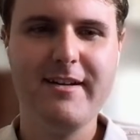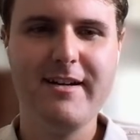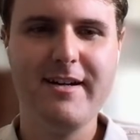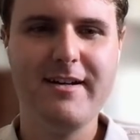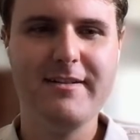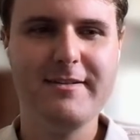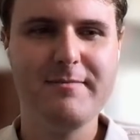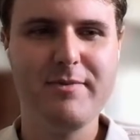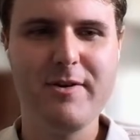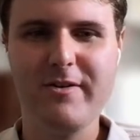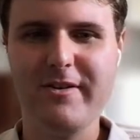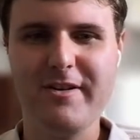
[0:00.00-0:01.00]
to
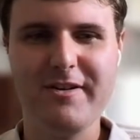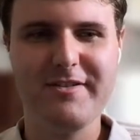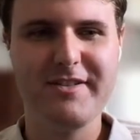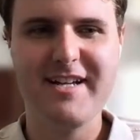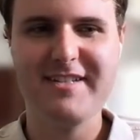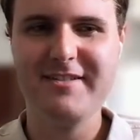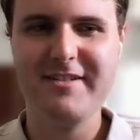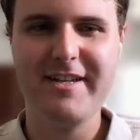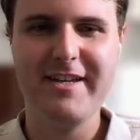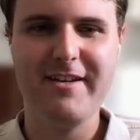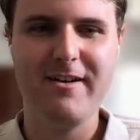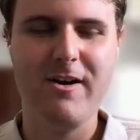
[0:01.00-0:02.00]
brokers and
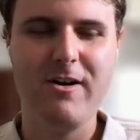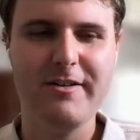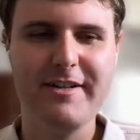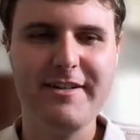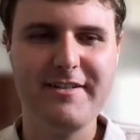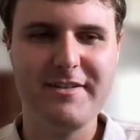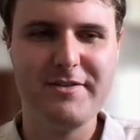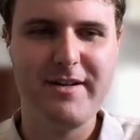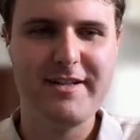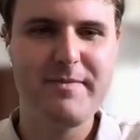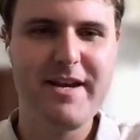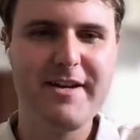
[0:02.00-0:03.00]
custody, all in a
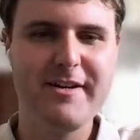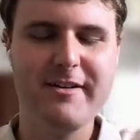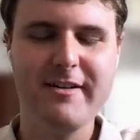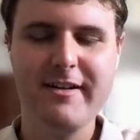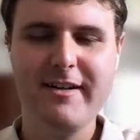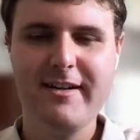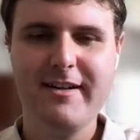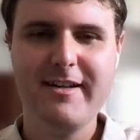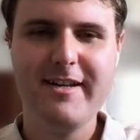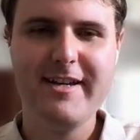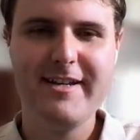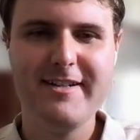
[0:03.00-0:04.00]
decentralized manner.
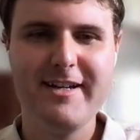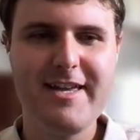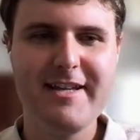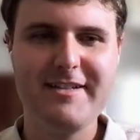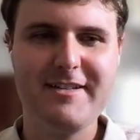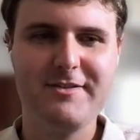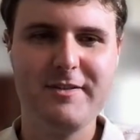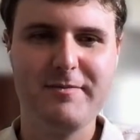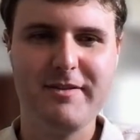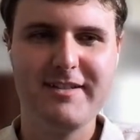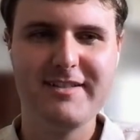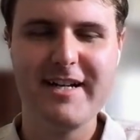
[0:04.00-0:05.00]
And I think that's
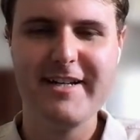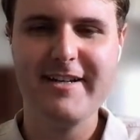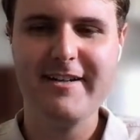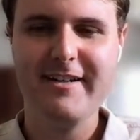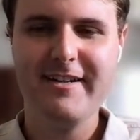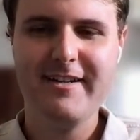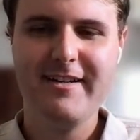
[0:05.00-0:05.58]
super exciting.